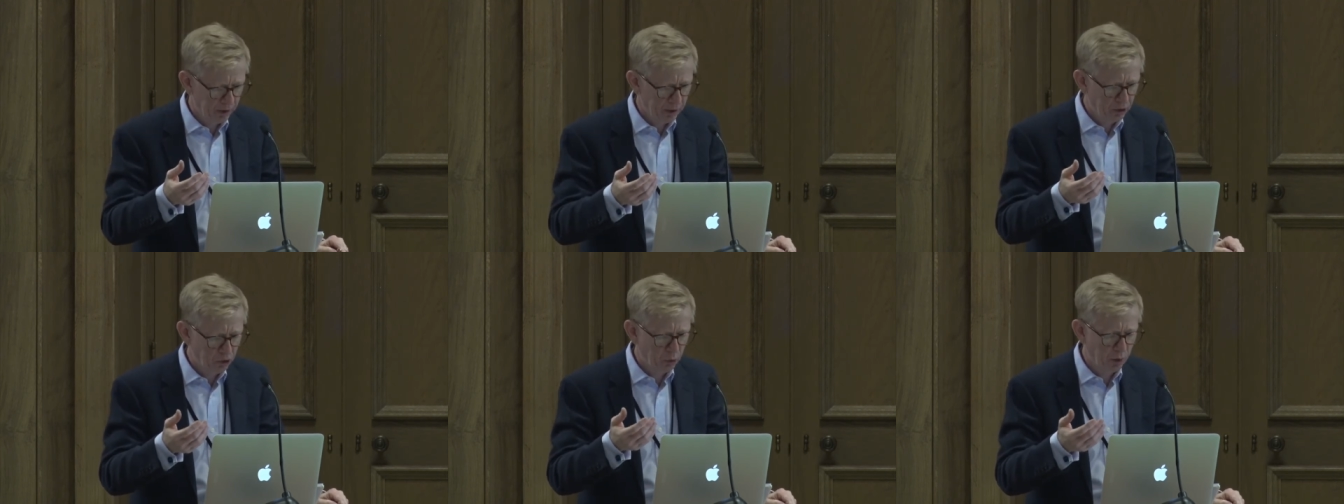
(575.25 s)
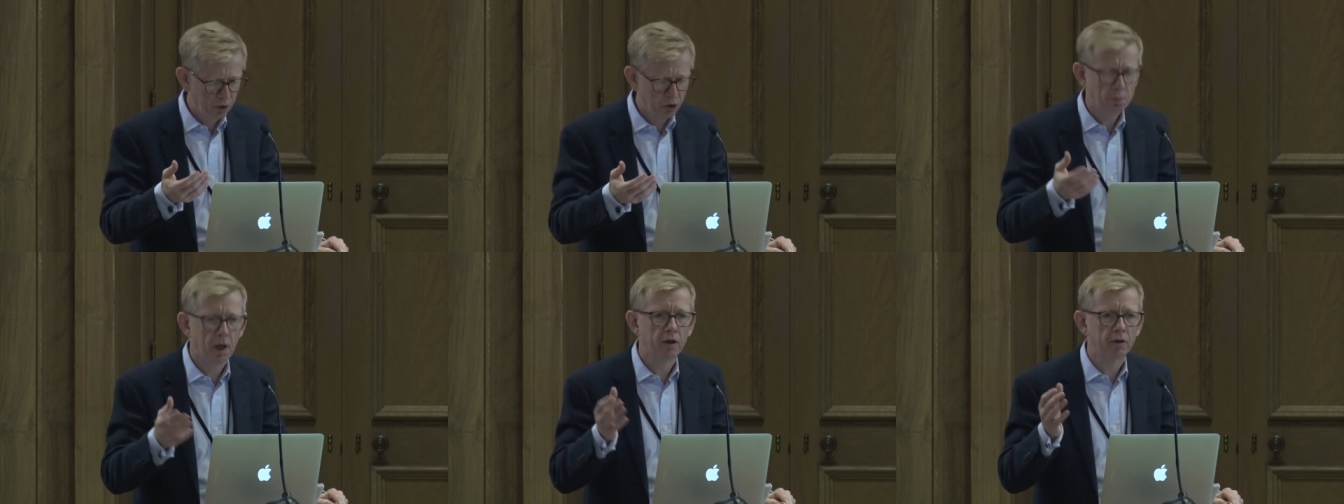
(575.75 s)
it requires
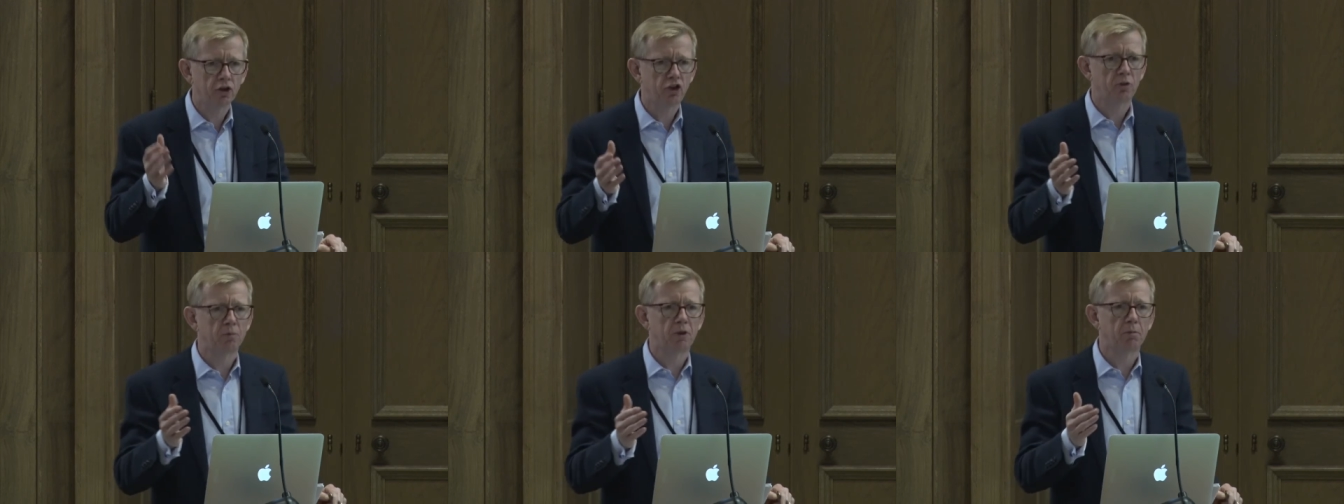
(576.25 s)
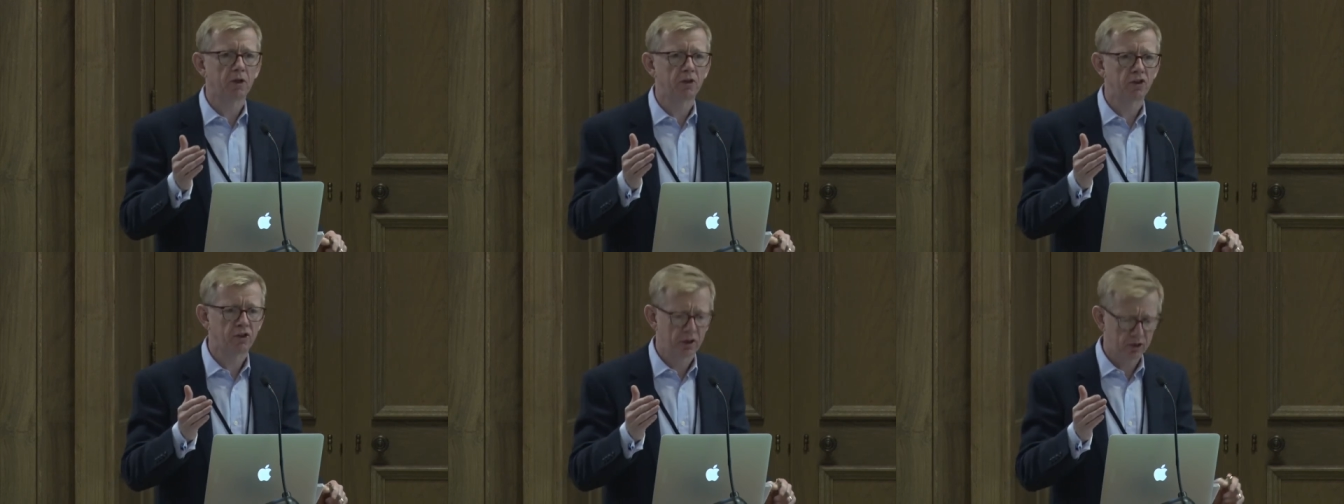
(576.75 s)
partnerships
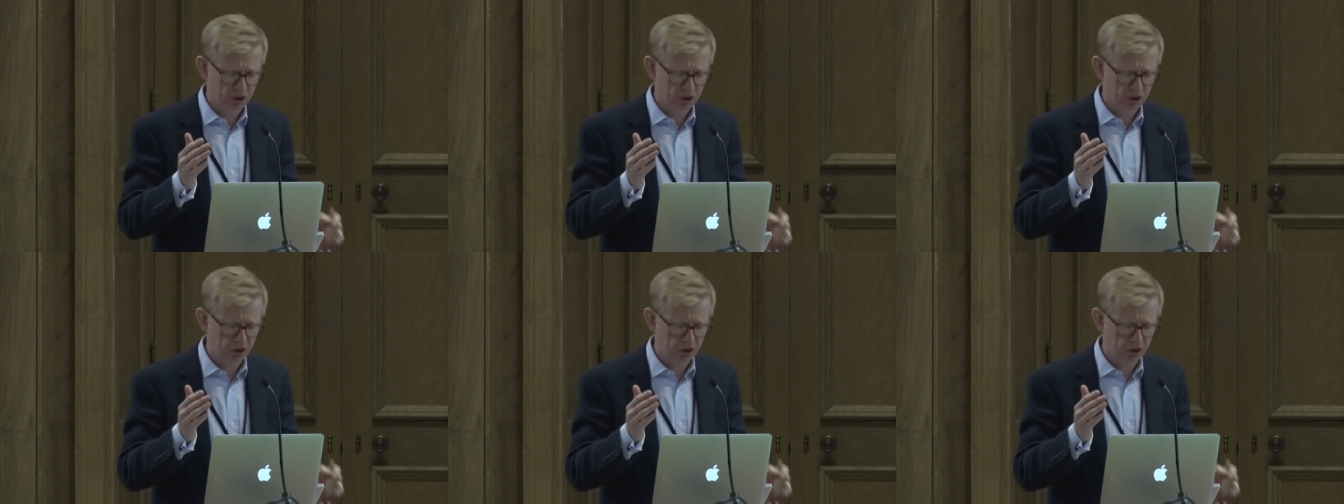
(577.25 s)
amongst